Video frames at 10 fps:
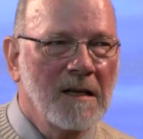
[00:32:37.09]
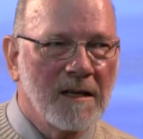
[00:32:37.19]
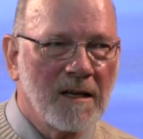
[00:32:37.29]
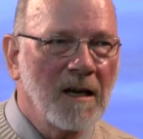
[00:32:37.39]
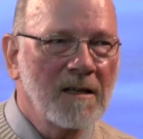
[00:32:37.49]

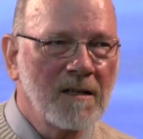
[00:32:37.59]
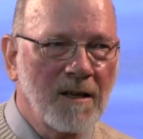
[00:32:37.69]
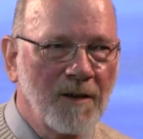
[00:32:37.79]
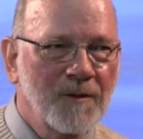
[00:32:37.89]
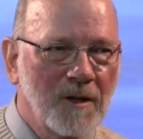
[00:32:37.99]
and not to
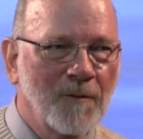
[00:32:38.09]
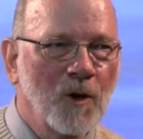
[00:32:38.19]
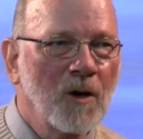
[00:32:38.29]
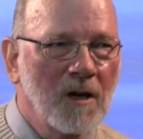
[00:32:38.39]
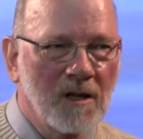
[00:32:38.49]
have to have
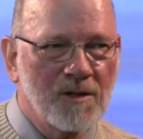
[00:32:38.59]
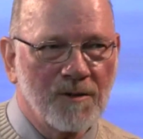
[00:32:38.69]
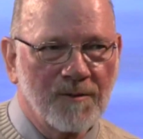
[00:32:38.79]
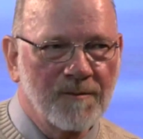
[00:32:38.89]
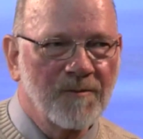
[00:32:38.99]
all kinds
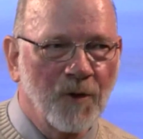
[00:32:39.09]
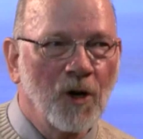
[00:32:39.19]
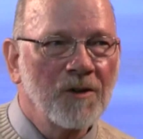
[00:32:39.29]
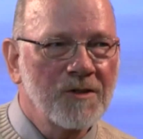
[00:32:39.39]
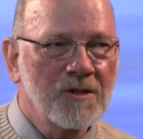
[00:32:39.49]
of
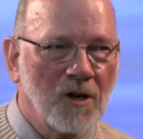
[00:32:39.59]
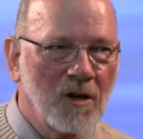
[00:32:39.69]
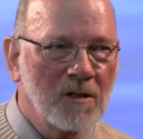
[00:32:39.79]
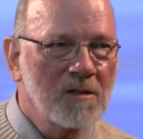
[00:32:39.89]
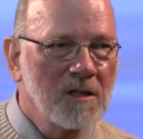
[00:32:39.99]
false
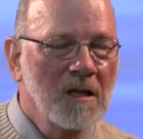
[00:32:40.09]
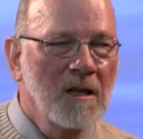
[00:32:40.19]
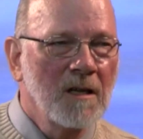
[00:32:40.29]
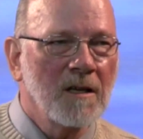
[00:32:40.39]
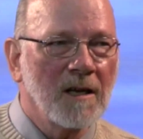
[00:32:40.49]
starts
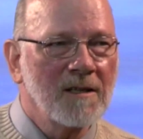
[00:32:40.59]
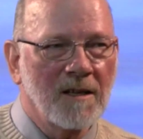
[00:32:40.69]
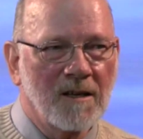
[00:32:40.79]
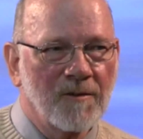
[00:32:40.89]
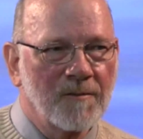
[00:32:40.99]
not
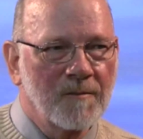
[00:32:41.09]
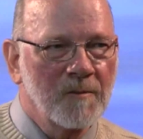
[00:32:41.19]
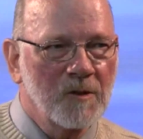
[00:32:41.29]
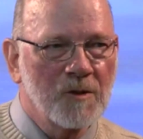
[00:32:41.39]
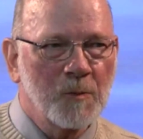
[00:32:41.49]
to have
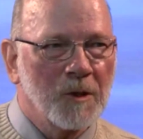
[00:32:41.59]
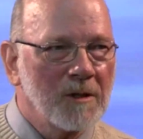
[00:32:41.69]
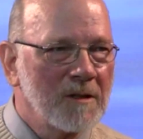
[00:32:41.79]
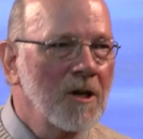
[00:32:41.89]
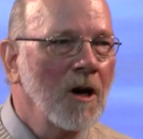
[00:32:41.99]
to
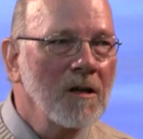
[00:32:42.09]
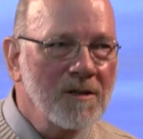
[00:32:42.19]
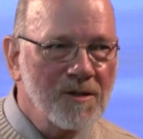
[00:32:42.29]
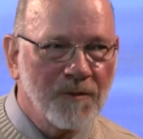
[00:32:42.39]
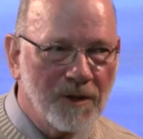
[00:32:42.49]
spend
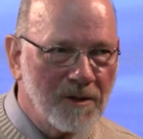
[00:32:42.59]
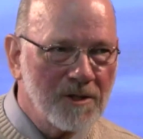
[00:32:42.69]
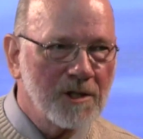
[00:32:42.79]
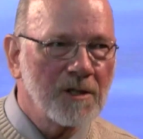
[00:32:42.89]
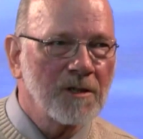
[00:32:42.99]
tons of
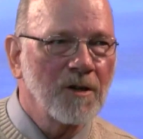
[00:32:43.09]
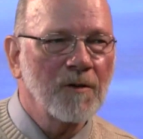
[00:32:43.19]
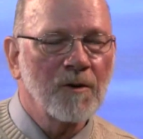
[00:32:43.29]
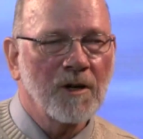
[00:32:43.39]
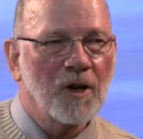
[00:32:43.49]
energy in
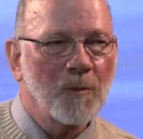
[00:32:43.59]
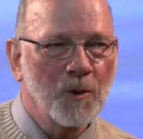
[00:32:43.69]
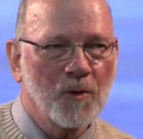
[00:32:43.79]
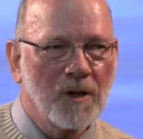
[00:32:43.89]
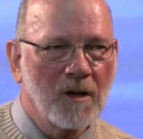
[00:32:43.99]
covering up
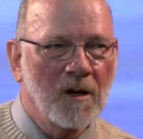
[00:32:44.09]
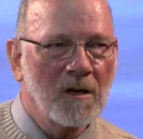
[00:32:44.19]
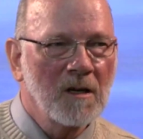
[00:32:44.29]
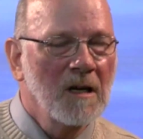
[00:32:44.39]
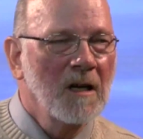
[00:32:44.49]
who they
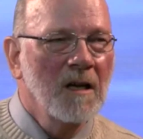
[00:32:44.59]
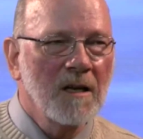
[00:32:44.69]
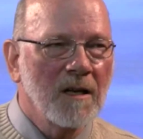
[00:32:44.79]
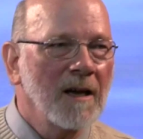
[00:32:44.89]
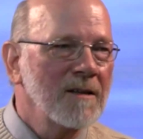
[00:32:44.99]
are,
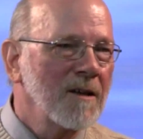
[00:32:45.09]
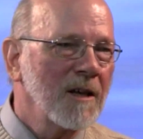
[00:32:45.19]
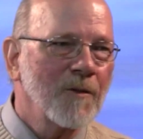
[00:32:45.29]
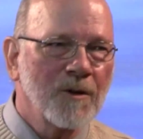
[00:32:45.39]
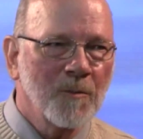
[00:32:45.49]
not to
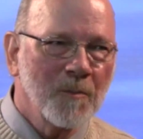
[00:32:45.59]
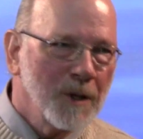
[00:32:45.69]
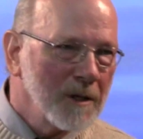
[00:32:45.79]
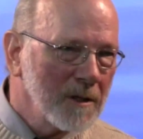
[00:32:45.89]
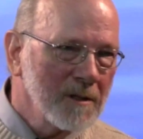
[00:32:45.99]
have it a
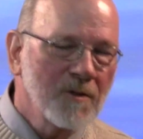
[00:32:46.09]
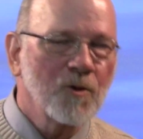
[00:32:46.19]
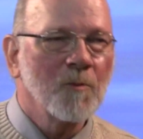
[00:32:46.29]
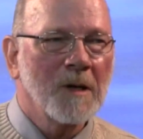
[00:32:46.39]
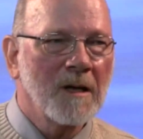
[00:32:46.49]
big
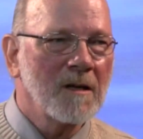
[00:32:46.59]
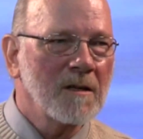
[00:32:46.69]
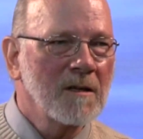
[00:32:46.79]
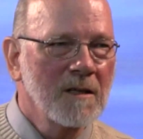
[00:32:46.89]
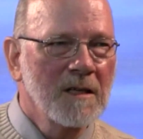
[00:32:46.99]

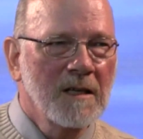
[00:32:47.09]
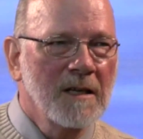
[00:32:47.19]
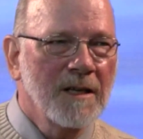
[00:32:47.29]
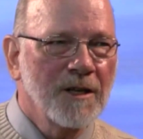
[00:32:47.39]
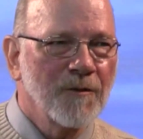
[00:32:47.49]
traumatic
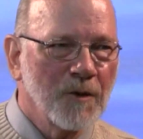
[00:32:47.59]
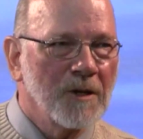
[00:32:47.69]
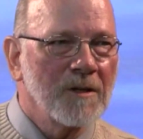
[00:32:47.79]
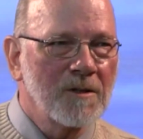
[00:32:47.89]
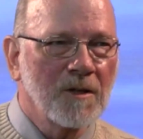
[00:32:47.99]

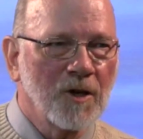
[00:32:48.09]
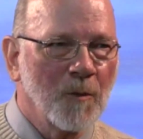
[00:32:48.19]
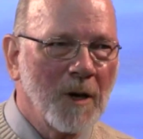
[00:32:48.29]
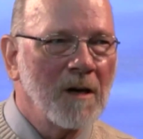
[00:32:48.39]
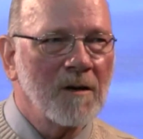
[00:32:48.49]
event to
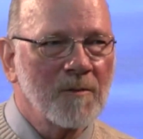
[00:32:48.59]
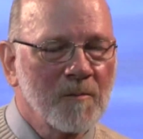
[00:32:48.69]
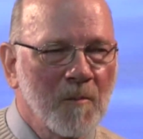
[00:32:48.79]
come out,